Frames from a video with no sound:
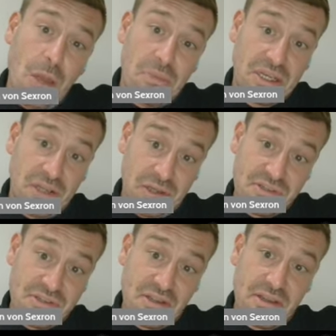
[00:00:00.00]

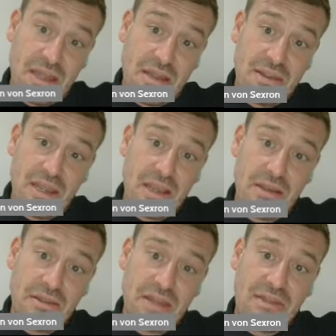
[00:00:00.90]
Because
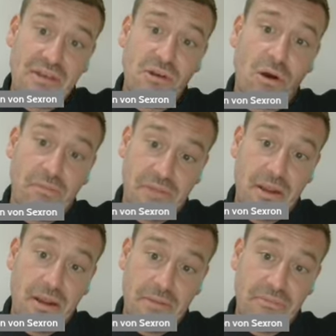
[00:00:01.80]

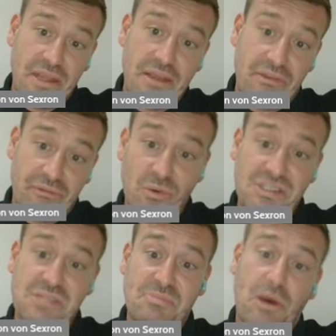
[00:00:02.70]
the
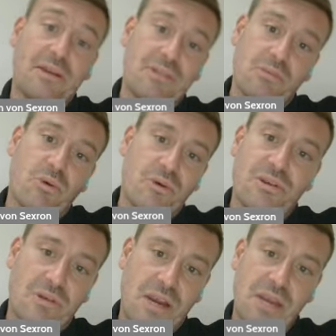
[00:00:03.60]
forces behind the war in
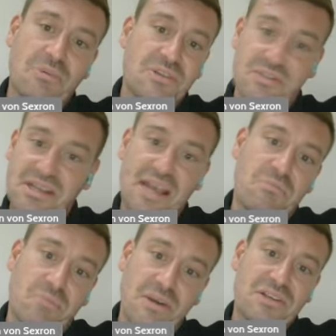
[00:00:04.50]
Ukraine, which is,
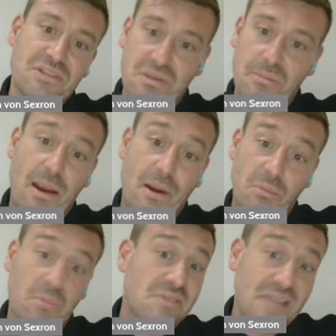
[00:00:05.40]
say, British and
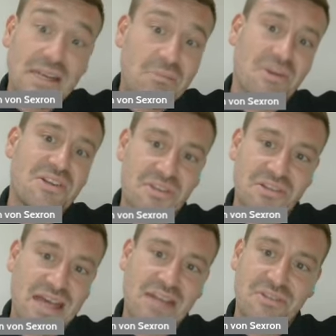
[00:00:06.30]
American, particularly British
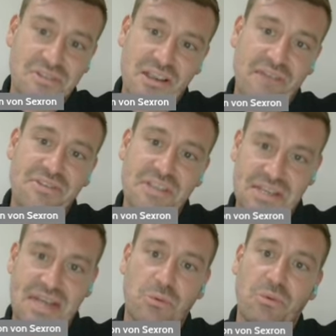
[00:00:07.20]
intelligence services,
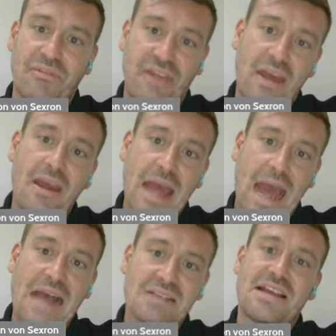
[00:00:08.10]
and all of their
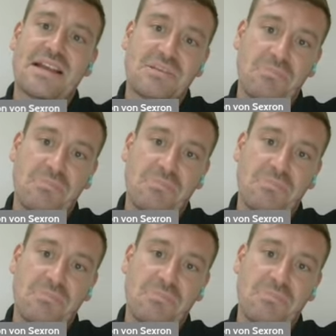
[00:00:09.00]
assets